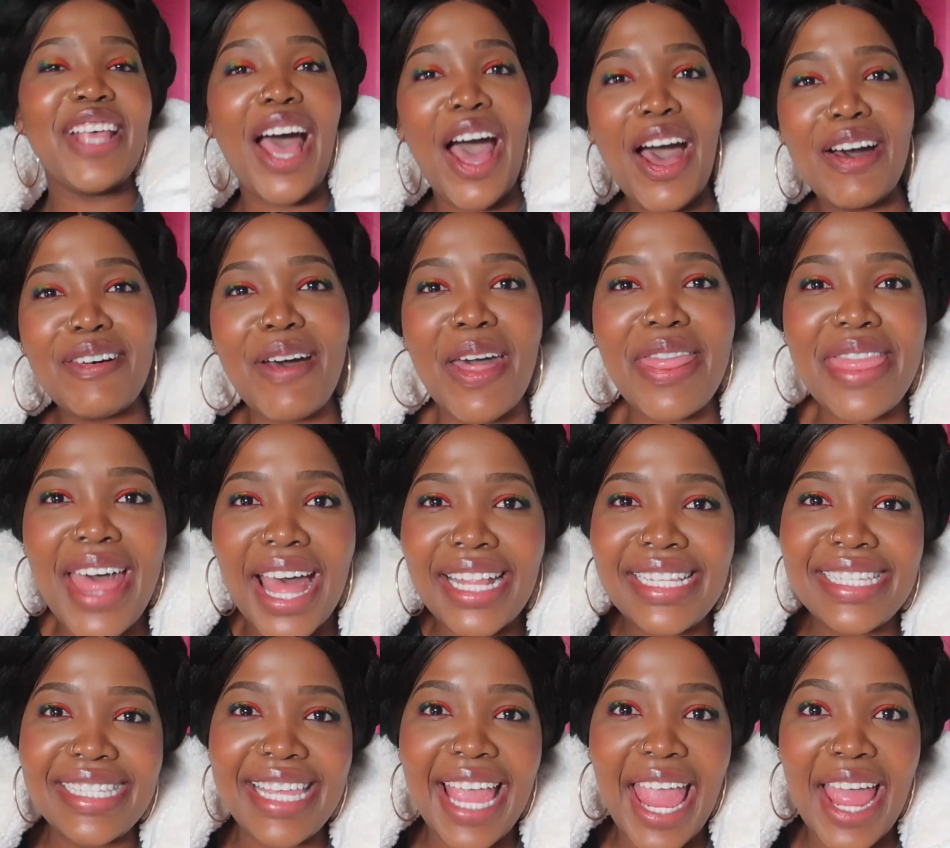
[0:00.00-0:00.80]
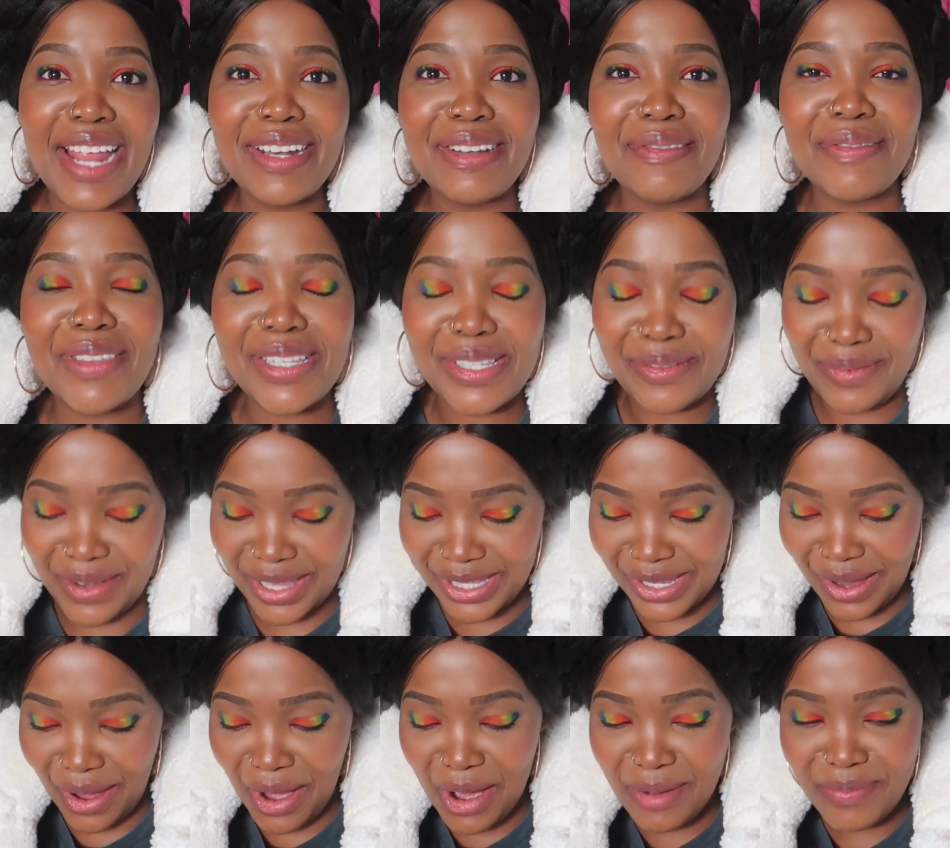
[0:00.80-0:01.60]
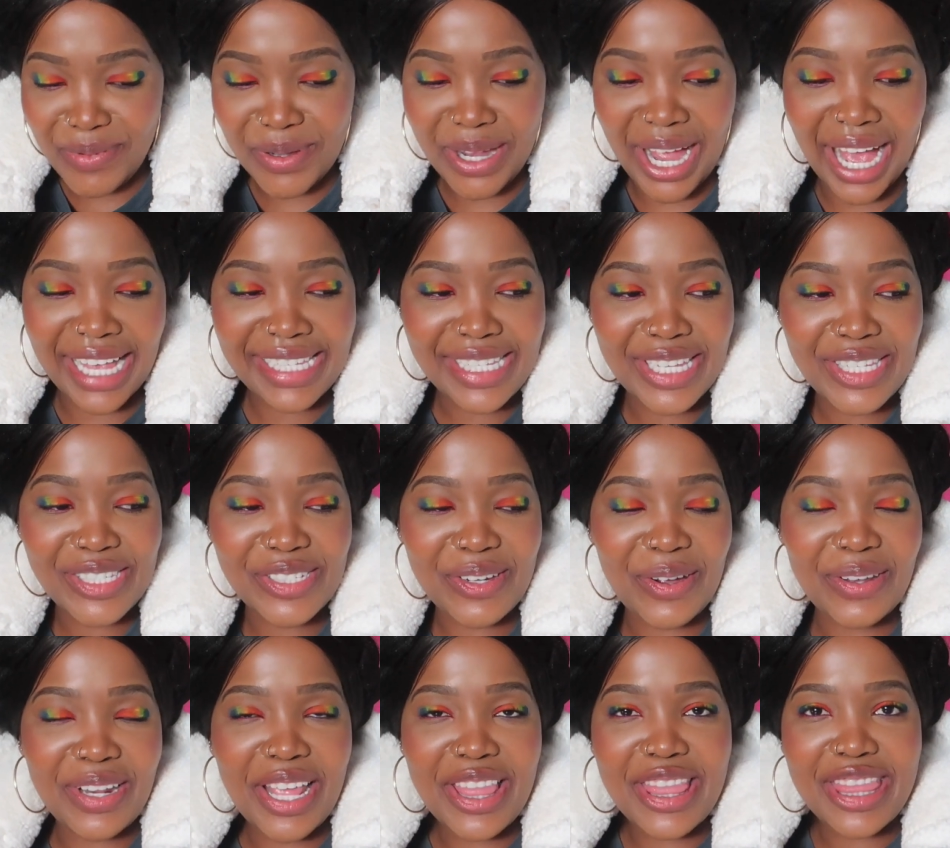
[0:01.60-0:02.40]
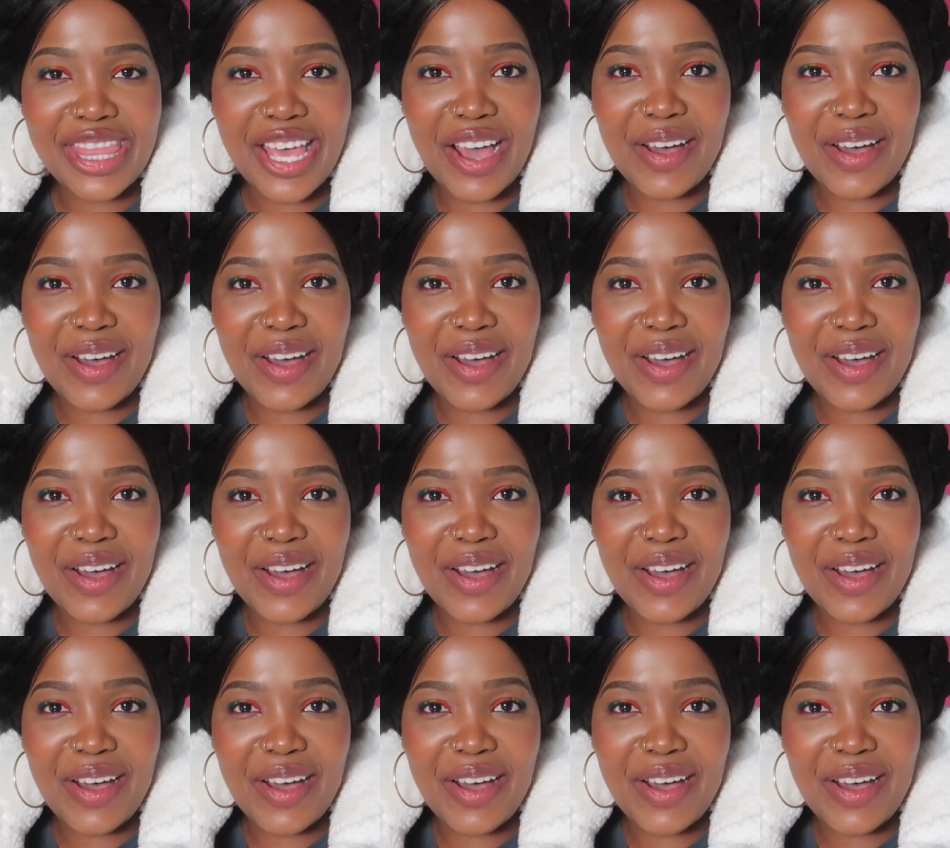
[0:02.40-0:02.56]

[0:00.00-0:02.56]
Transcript: So that's the end of this video. I hope you guys enjoyed it.